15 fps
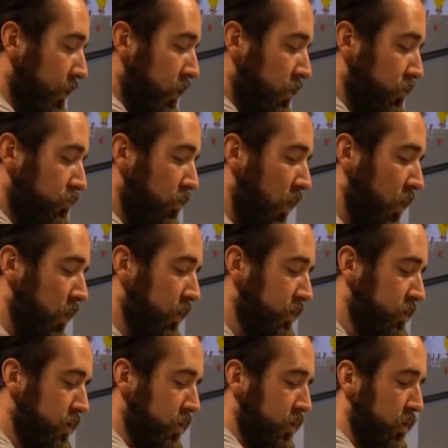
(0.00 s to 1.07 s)
grow
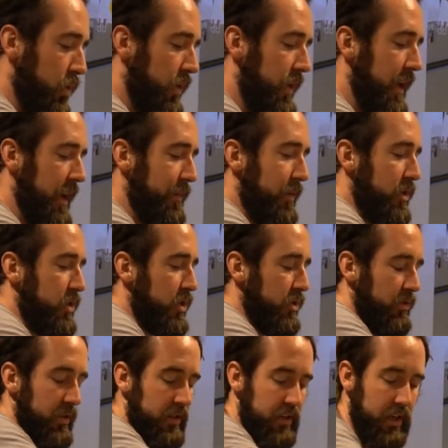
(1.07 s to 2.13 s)
to near
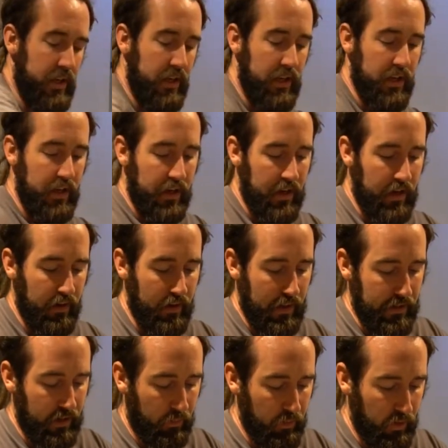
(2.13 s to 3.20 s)
maturity, it'll
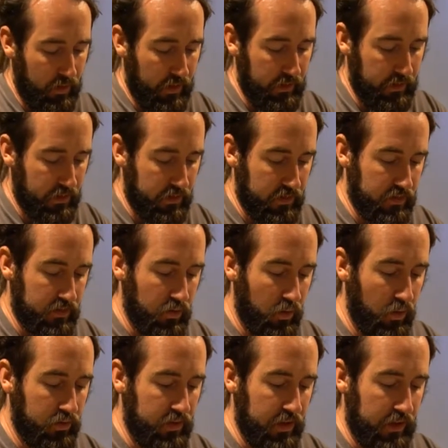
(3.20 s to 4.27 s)
end up looking
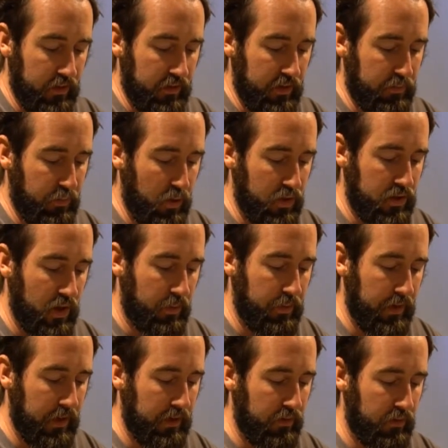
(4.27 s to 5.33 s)
distorted because it's pushed up
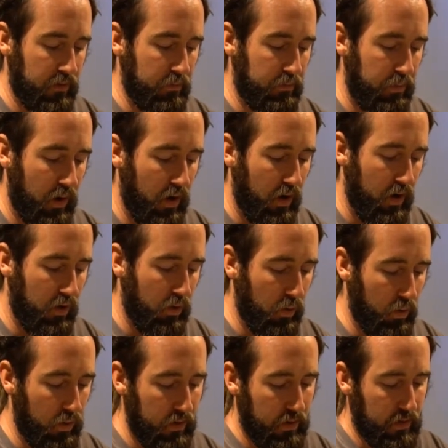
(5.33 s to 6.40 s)
against some bark,
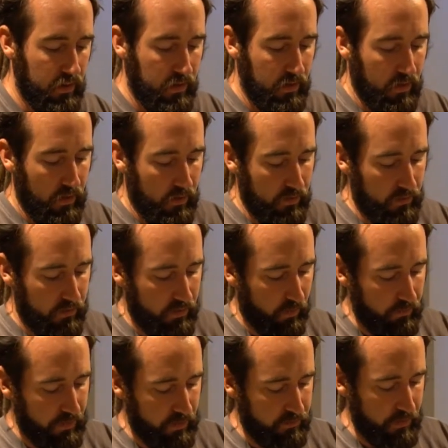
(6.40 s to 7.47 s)
or
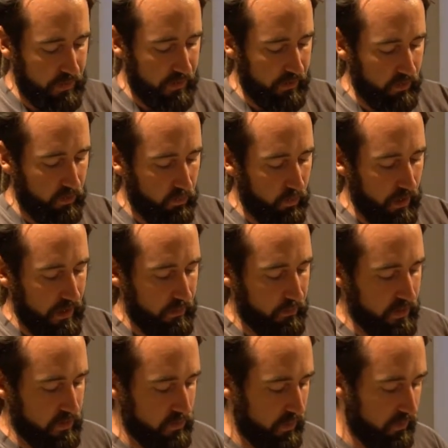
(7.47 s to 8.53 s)
something's been in the way
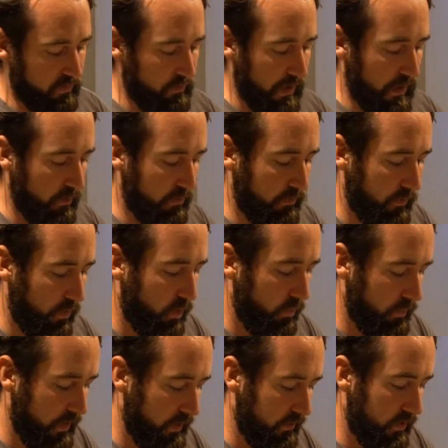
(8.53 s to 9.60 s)
which will have
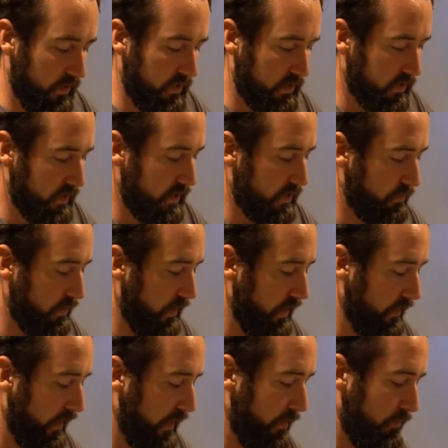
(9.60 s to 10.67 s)
malformed it. So you just need to bear
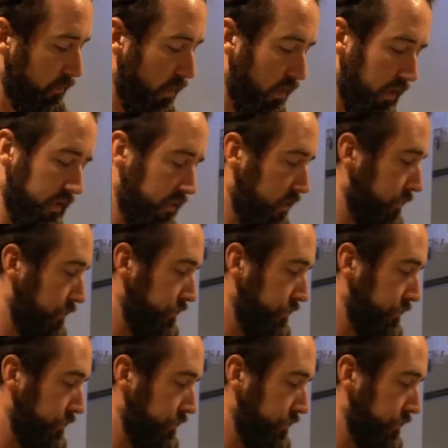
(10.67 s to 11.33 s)
that in mind.